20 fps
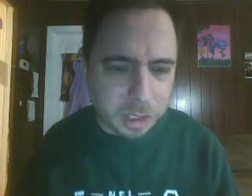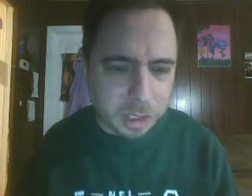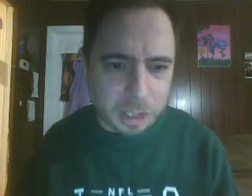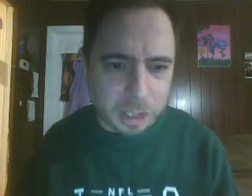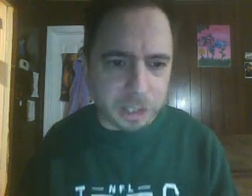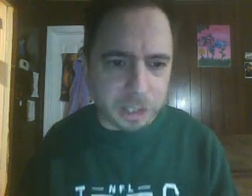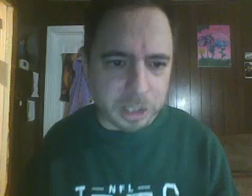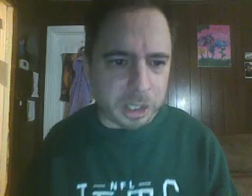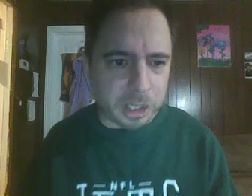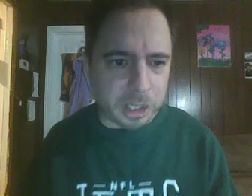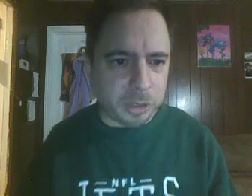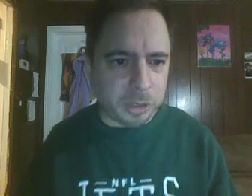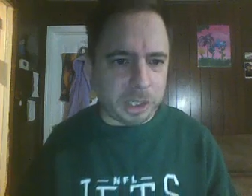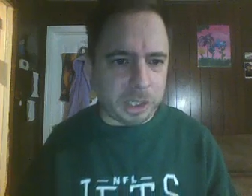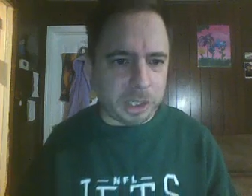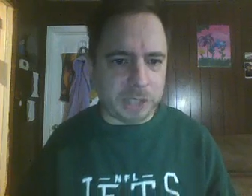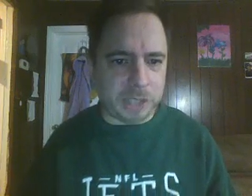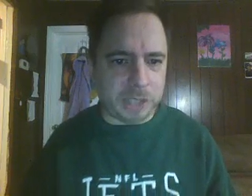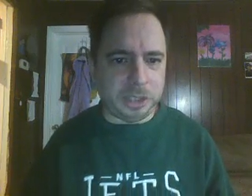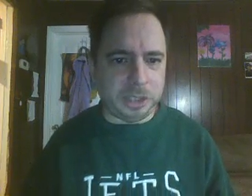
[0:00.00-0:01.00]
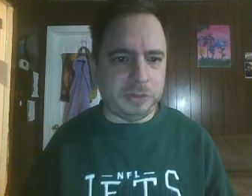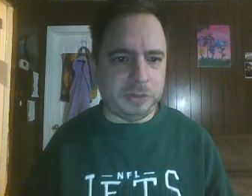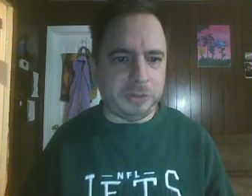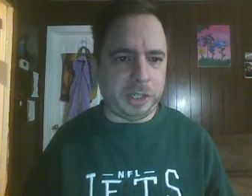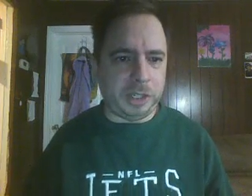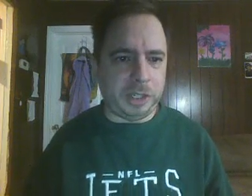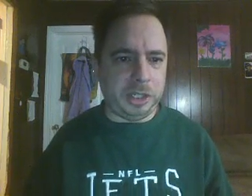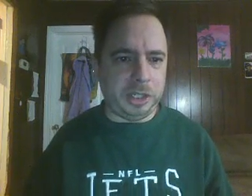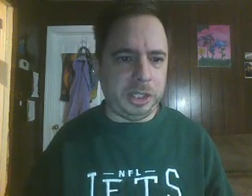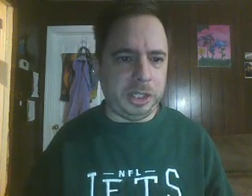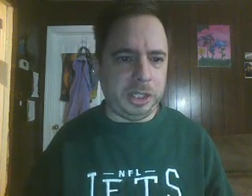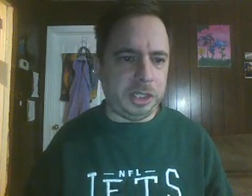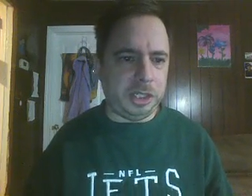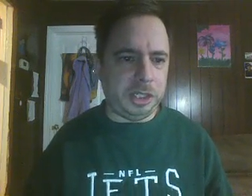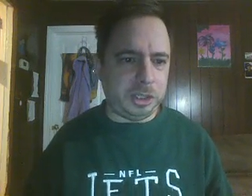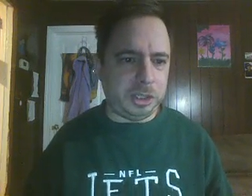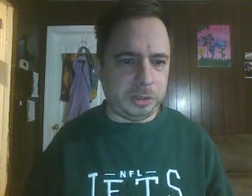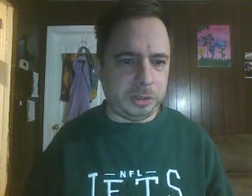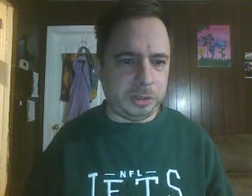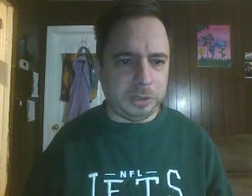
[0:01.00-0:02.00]
And then Elgin has the advantage,
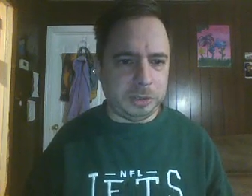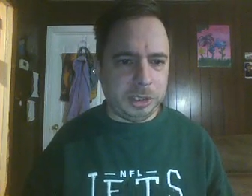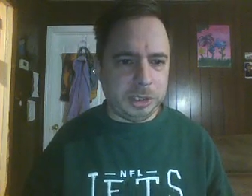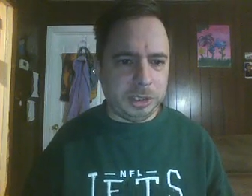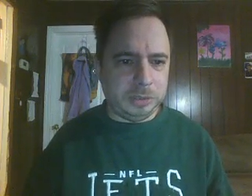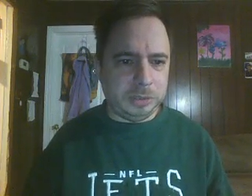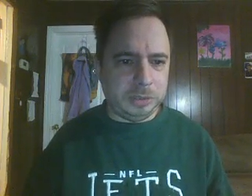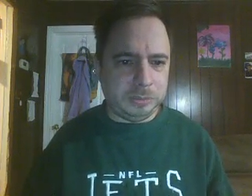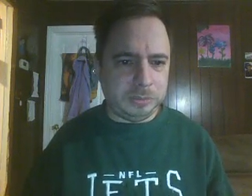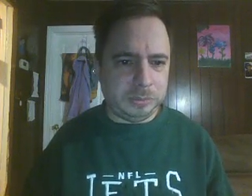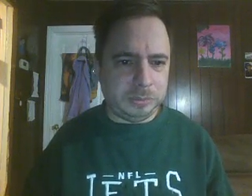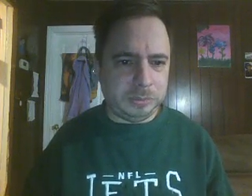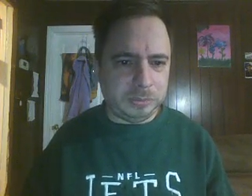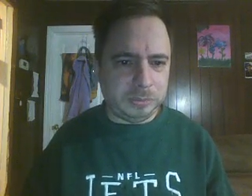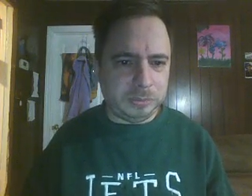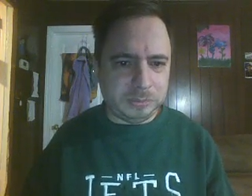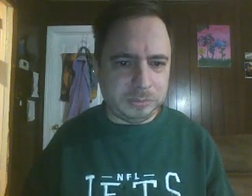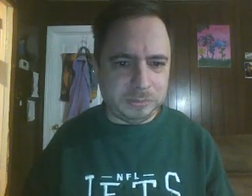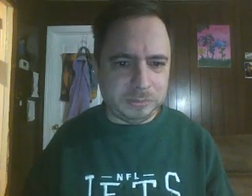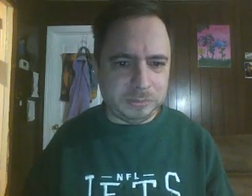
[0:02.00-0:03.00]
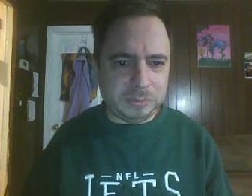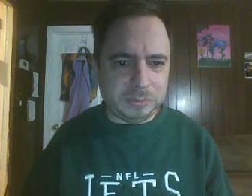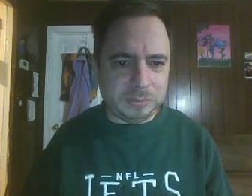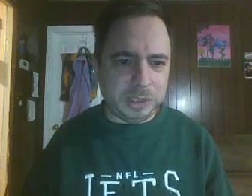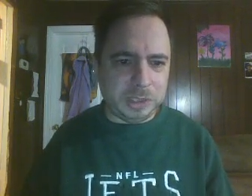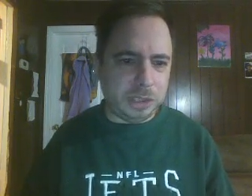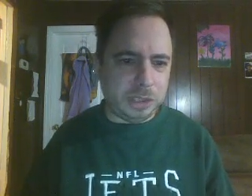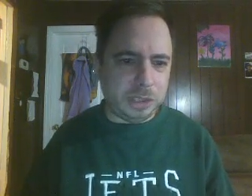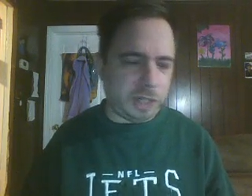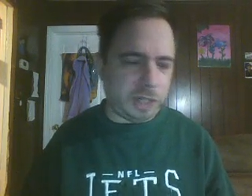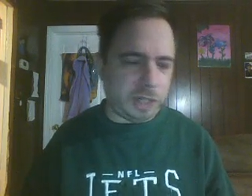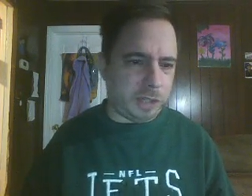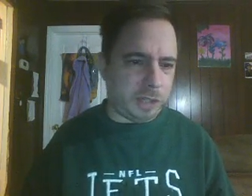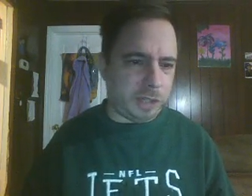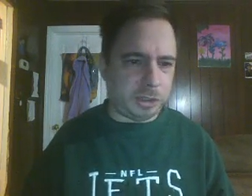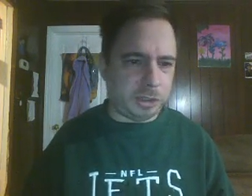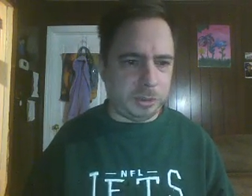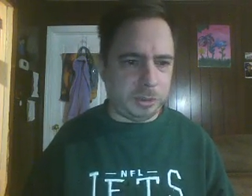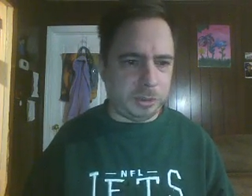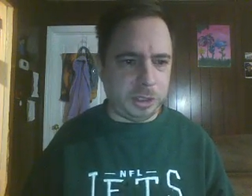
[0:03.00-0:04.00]
you know. He
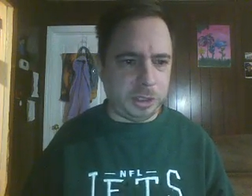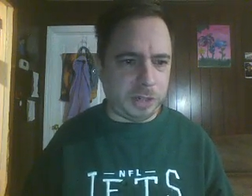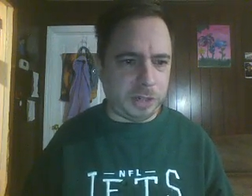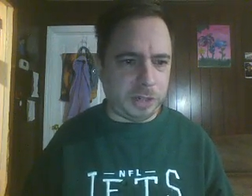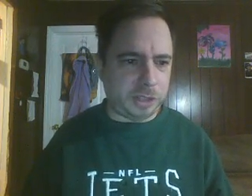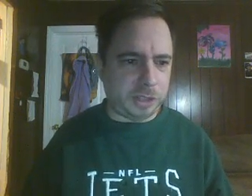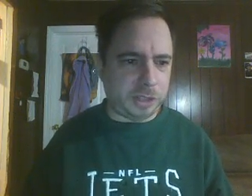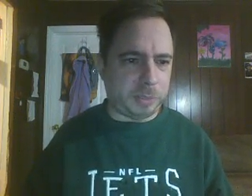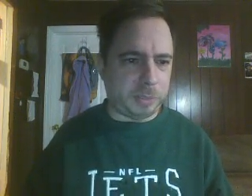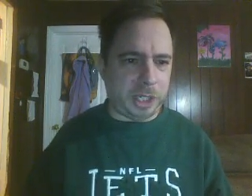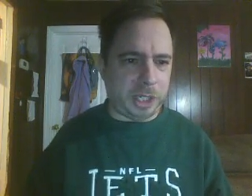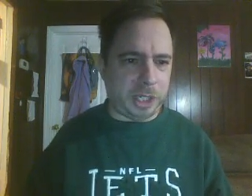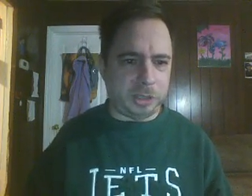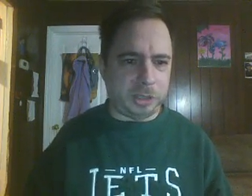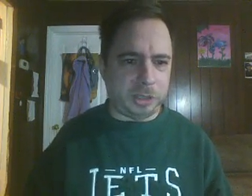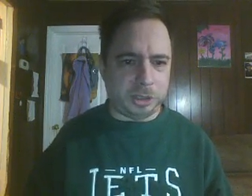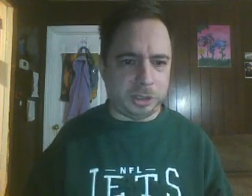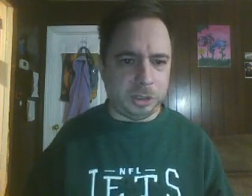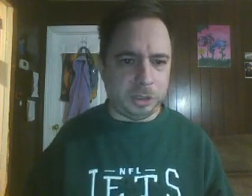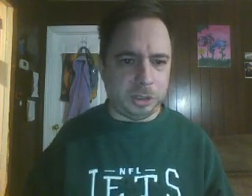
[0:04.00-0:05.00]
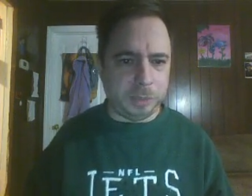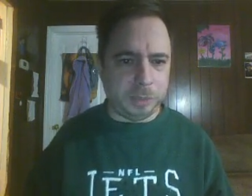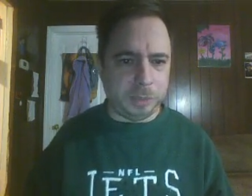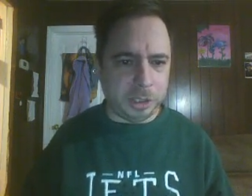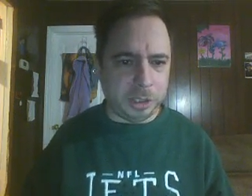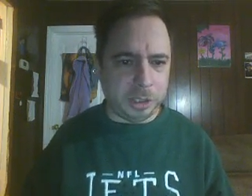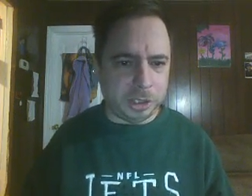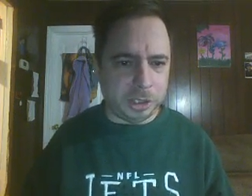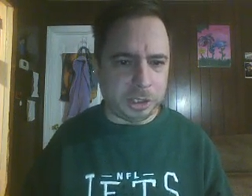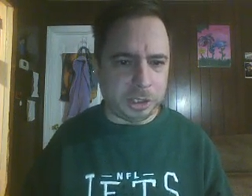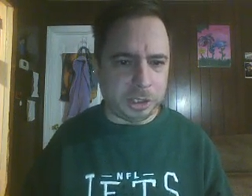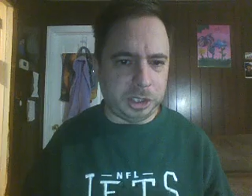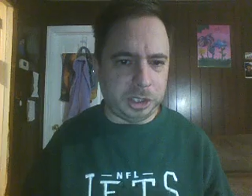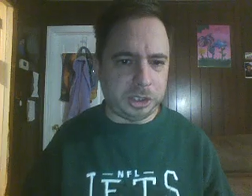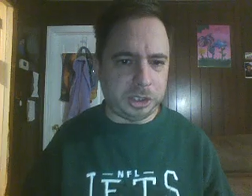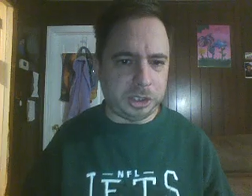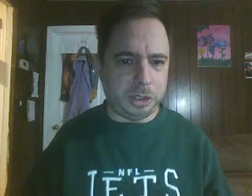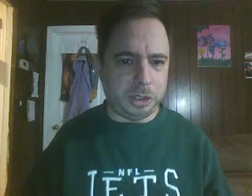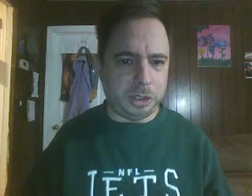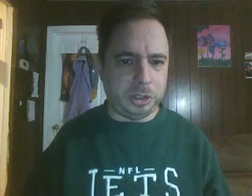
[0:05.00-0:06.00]
grounds, he grounds and pounds a little bit, hits an
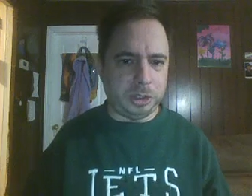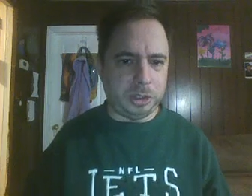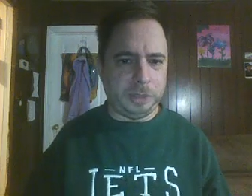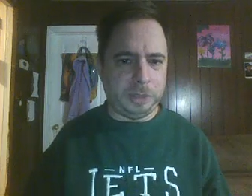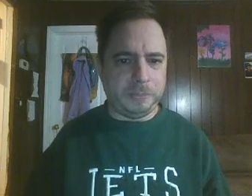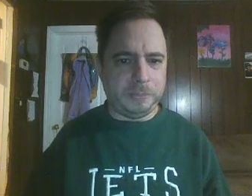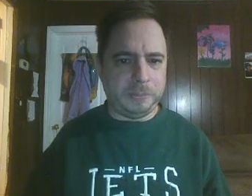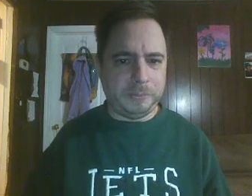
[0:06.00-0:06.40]
insecurity.